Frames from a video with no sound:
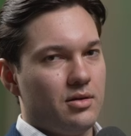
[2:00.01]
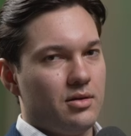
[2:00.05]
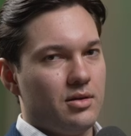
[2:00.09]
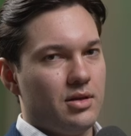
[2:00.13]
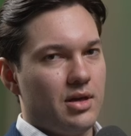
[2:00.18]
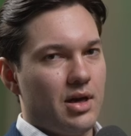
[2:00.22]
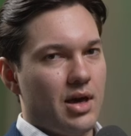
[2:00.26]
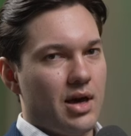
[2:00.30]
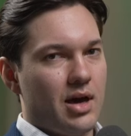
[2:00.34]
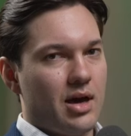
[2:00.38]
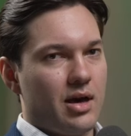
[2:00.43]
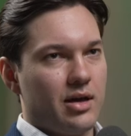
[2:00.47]

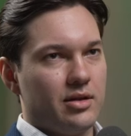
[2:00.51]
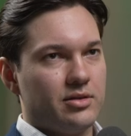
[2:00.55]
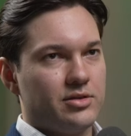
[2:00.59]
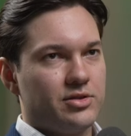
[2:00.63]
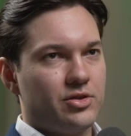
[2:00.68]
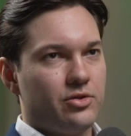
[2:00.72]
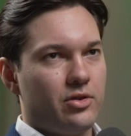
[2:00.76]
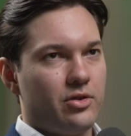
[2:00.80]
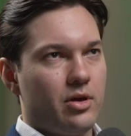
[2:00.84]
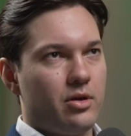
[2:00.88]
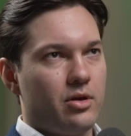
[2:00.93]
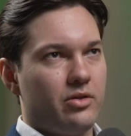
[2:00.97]
Yeah, and
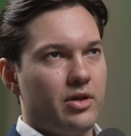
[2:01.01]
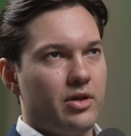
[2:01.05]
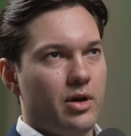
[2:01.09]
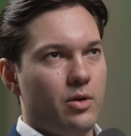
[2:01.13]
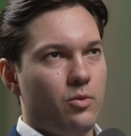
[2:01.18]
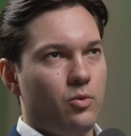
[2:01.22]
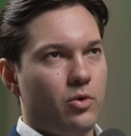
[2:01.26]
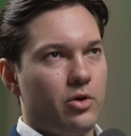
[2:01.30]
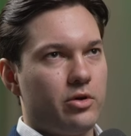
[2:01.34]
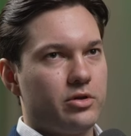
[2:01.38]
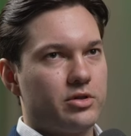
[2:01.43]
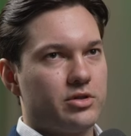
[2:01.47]
so that
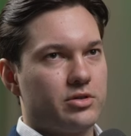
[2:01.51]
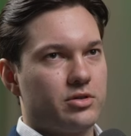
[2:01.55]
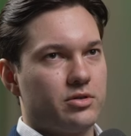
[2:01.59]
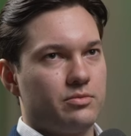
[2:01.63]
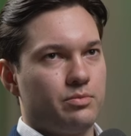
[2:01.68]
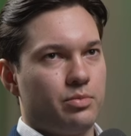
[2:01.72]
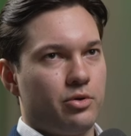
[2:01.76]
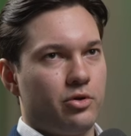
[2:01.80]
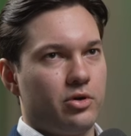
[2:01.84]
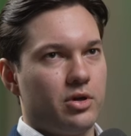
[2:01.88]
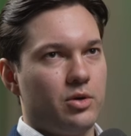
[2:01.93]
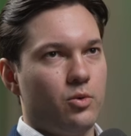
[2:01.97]

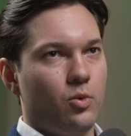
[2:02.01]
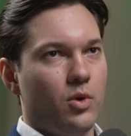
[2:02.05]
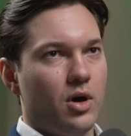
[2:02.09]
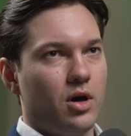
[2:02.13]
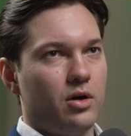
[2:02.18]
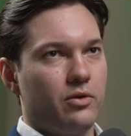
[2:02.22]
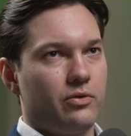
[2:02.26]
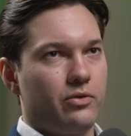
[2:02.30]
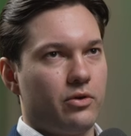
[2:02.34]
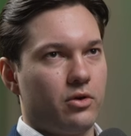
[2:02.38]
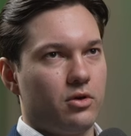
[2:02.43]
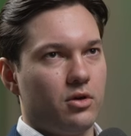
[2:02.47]
worked pretty
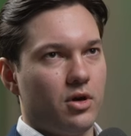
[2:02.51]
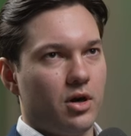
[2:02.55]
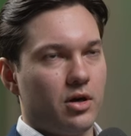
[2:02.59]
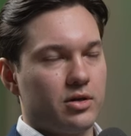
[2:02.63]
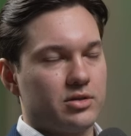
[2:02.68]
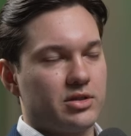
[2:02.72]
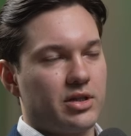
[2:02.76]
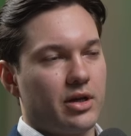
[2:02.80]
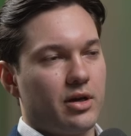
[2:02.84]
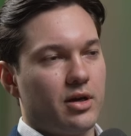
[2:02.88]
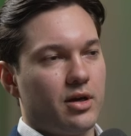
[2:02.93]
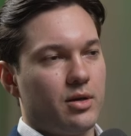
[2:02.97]
well for a long
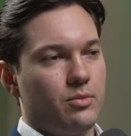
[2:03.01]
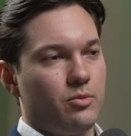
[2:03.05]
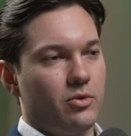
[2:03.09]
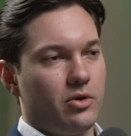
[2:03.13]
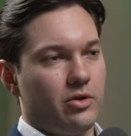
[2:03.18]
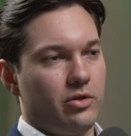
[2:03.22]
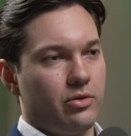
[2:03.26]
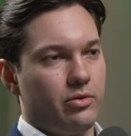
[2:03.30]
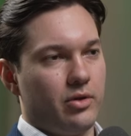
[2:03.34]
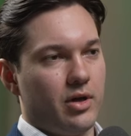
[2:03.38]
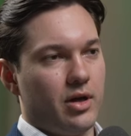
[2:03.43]
time with